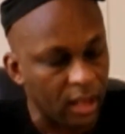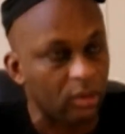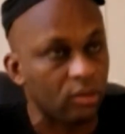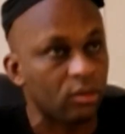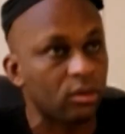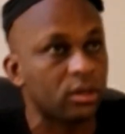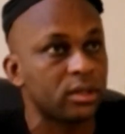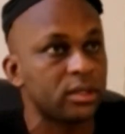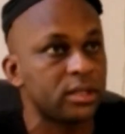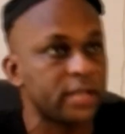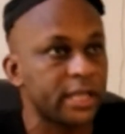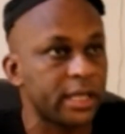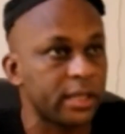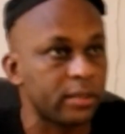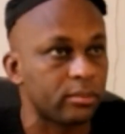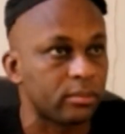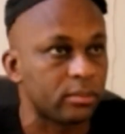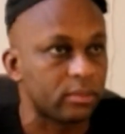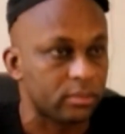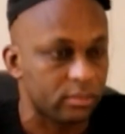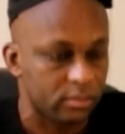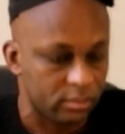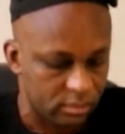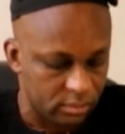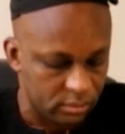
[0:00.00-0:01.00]
I
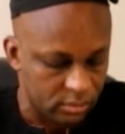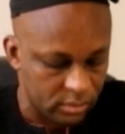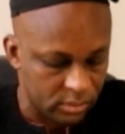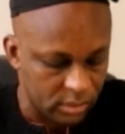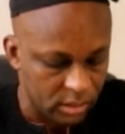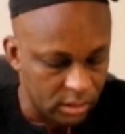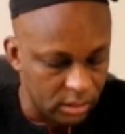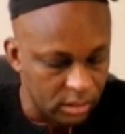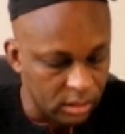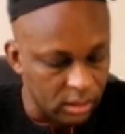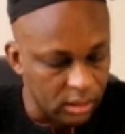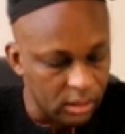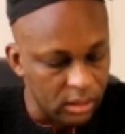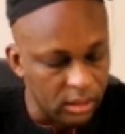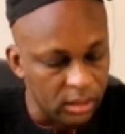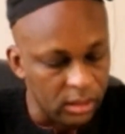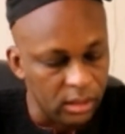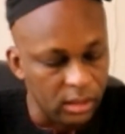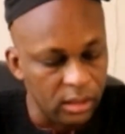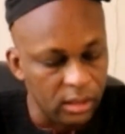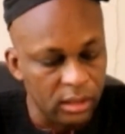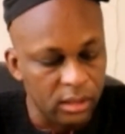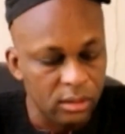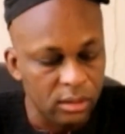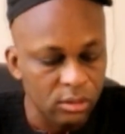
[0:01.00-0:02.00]
condemn,
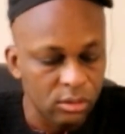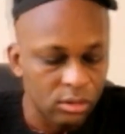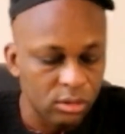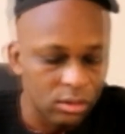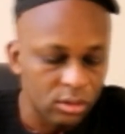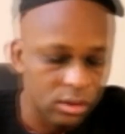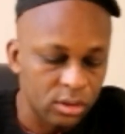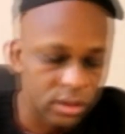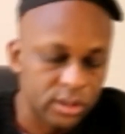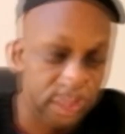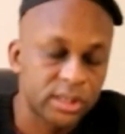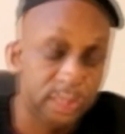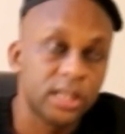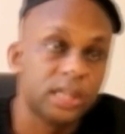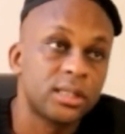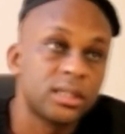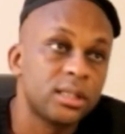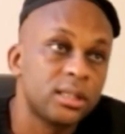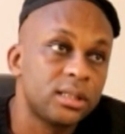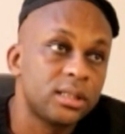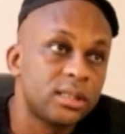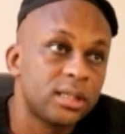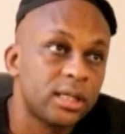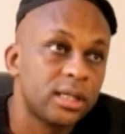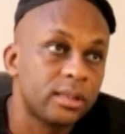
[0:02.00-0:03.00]
in no
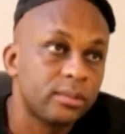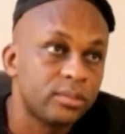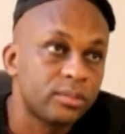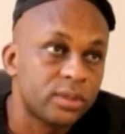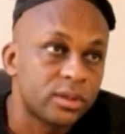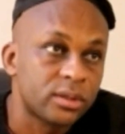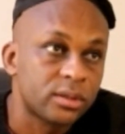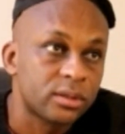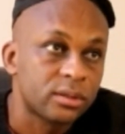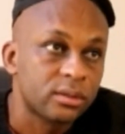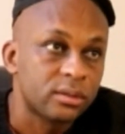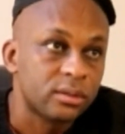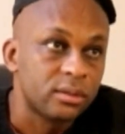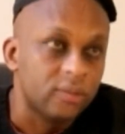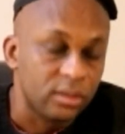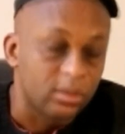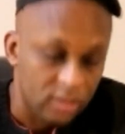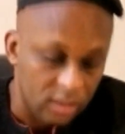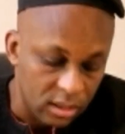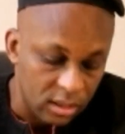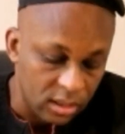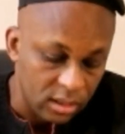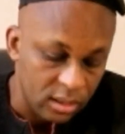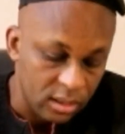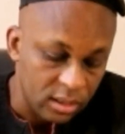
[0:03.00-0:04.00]
uncertain terms,
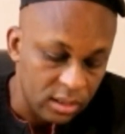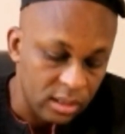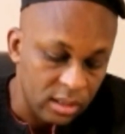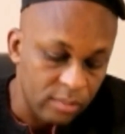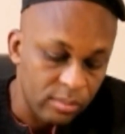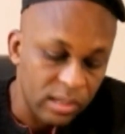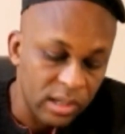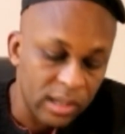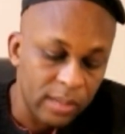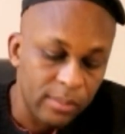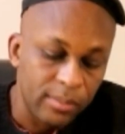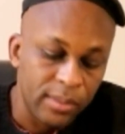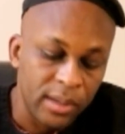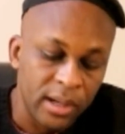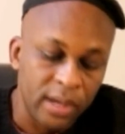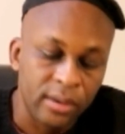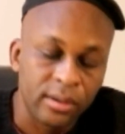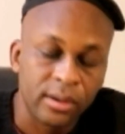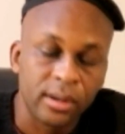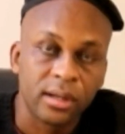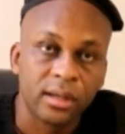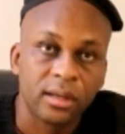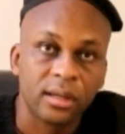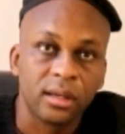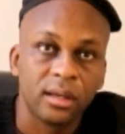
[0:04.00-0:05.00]
the
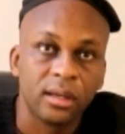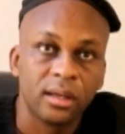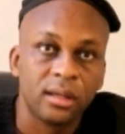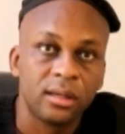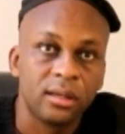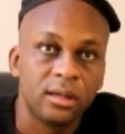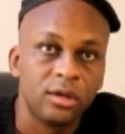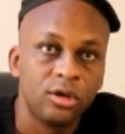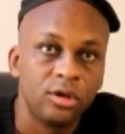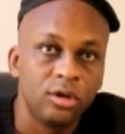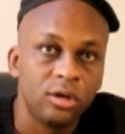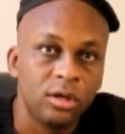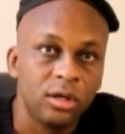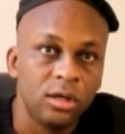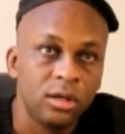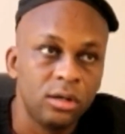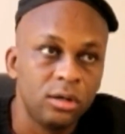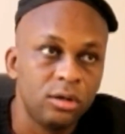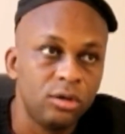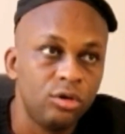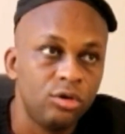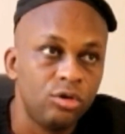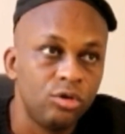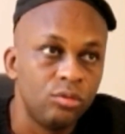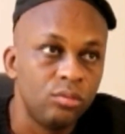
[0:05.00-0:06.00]
barbaric and
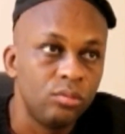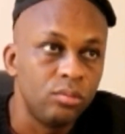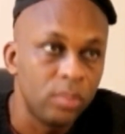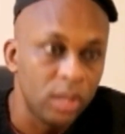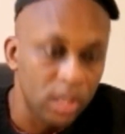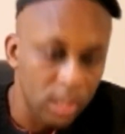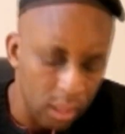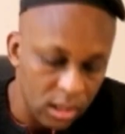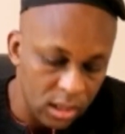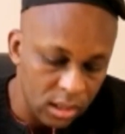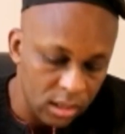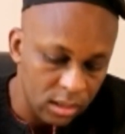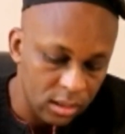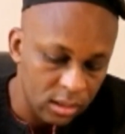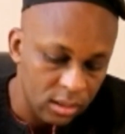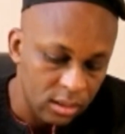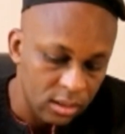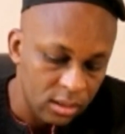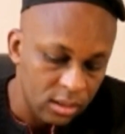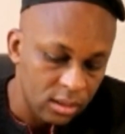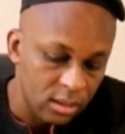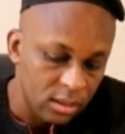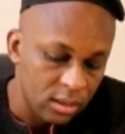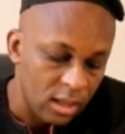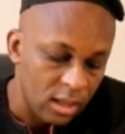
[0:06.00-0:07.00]
inhumane